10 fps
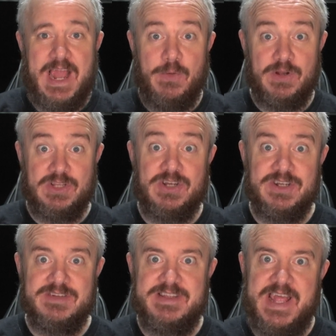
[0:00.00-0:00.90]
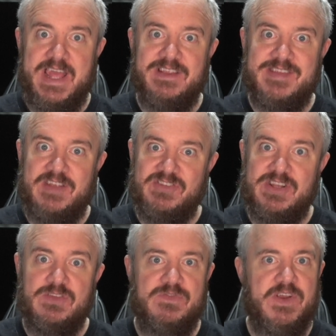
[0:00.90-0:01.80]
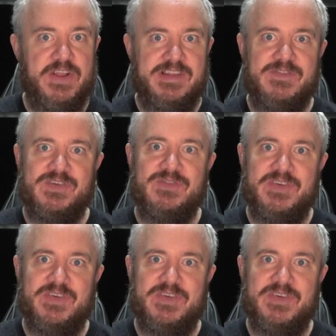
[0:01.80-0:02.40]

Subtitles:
hour long today session. Is very difficult and